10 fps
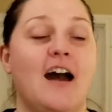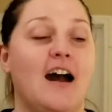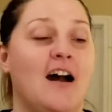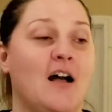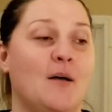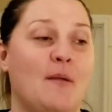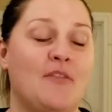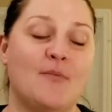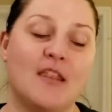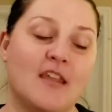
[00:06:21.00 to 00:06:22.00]
at
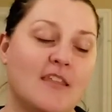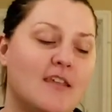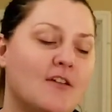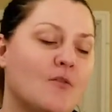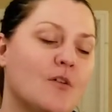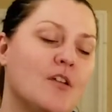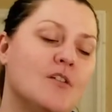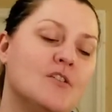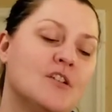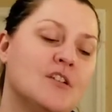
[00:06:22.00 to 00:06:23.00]
the beginning of the year where you
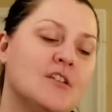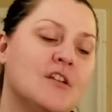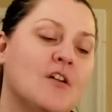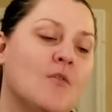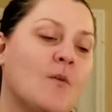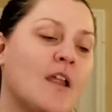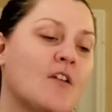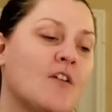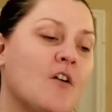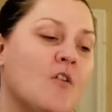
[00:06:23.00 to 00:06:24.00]
can just, write
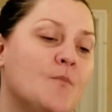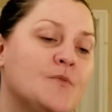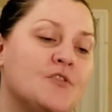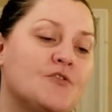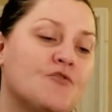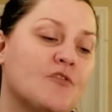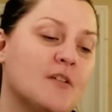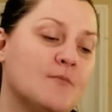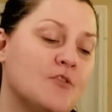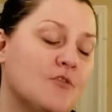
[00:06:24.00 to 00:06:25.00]
your hopes, your
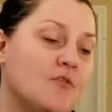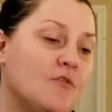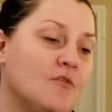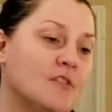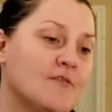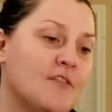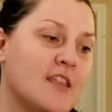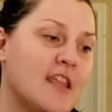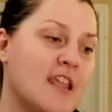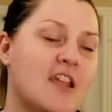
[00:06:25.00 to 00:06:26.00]
dreams, your goals for
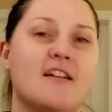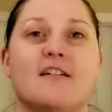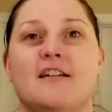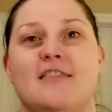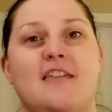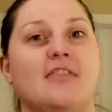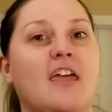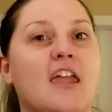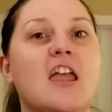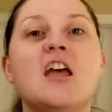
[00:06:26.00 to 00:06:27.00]
the year. And then
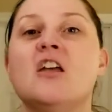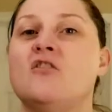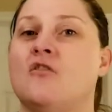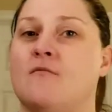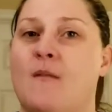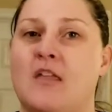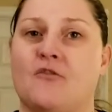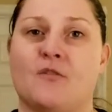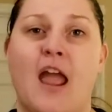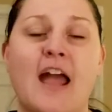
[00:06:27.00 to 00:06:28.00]
like you can make
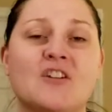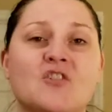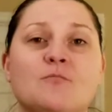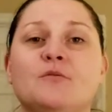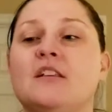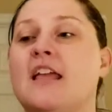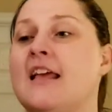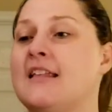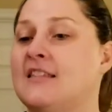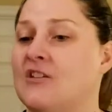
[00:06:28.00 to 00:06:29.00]
your action
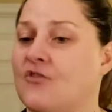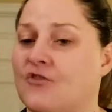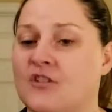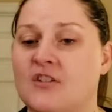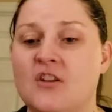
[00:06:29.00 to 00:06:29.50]
plans and your,